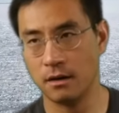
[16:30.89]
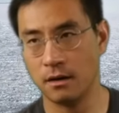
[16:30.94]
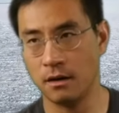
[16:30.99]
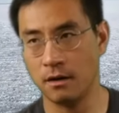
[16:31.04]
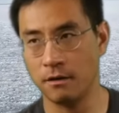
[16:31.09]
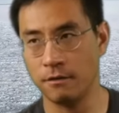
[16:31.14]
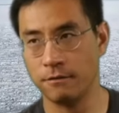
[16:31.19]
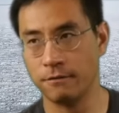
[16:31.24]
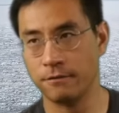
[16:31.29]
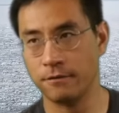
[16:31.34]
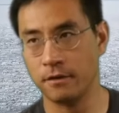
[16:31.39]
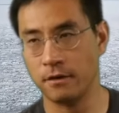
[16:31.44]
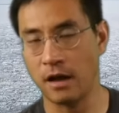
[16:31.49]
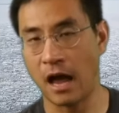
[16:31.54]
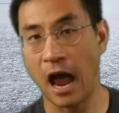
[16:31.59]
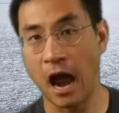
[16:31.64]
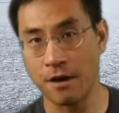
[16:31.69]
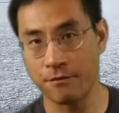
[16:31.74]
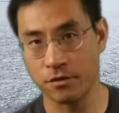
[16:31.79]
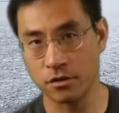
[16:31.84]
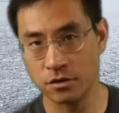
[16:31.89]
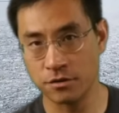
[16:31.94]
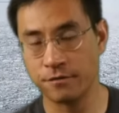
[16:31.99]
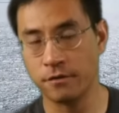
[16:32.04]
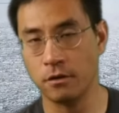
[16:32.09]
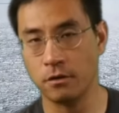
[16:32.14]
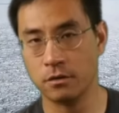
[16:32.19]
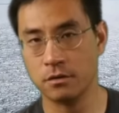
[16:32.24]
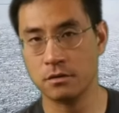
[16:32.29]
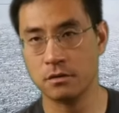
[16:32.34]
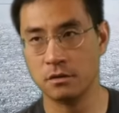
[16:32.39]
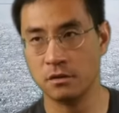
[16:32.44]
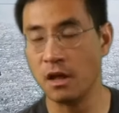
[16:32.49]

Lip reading: of average folks.